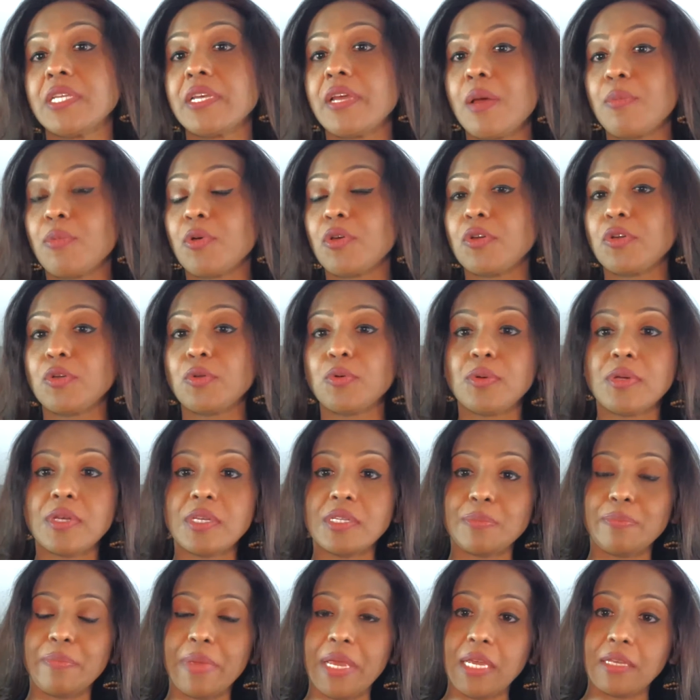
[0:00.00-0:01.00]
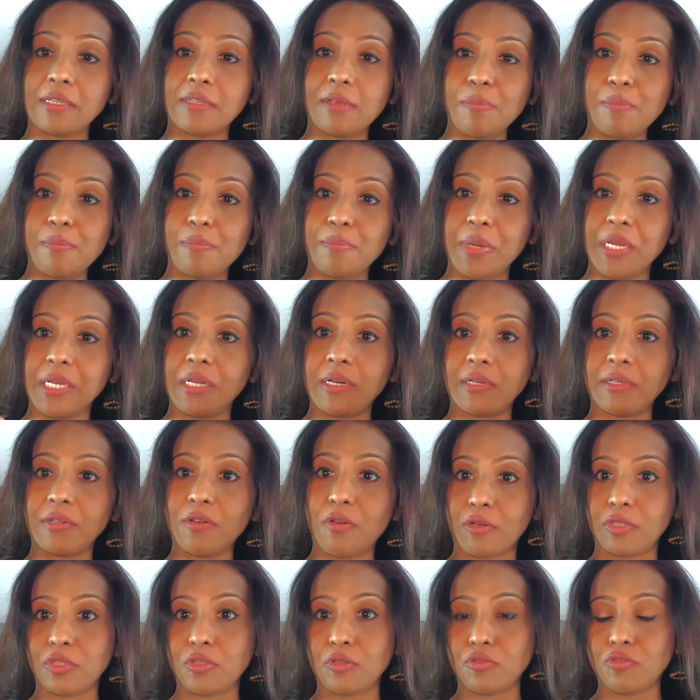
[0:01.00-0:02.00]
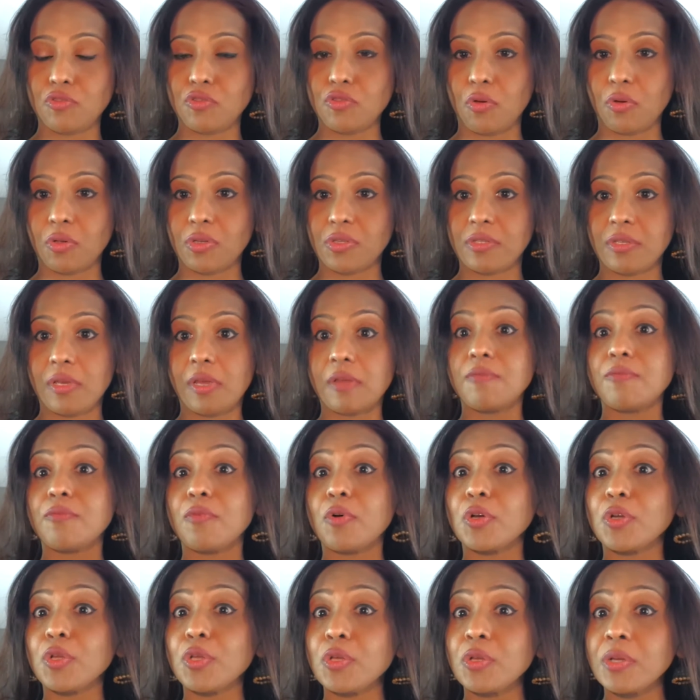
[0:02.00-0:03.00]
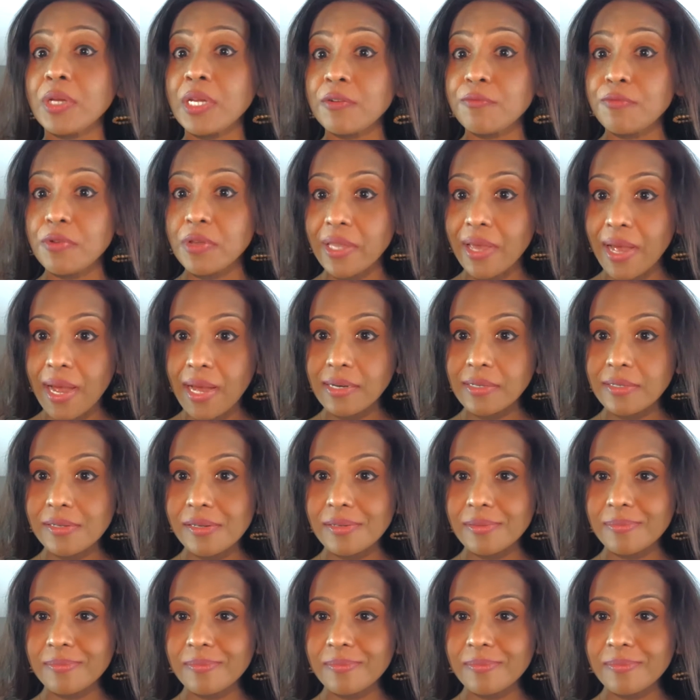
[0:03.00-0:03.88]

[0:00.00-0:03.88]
thing I'm going to do is make some peanut hoisin sauce. And what do you need for that?